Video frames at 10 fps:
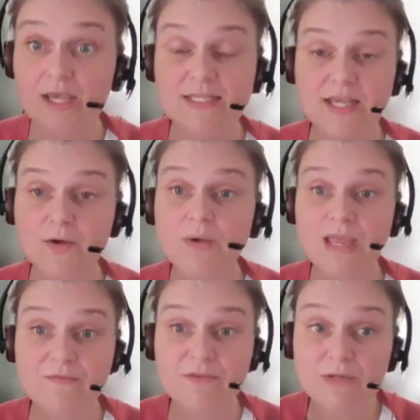So
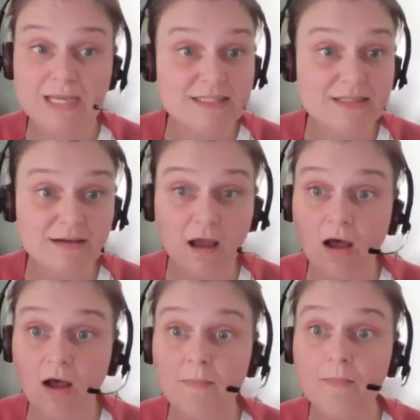if you need to
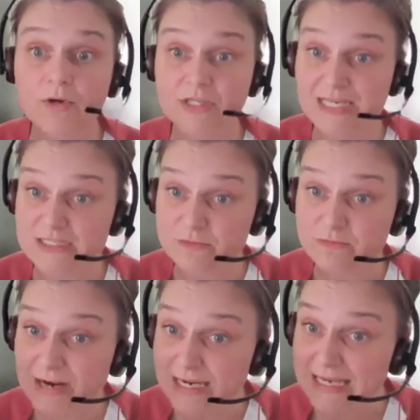calm or you need to
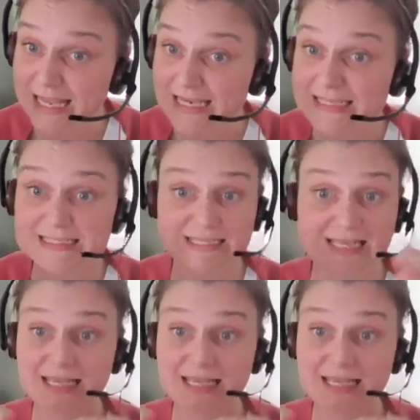regulate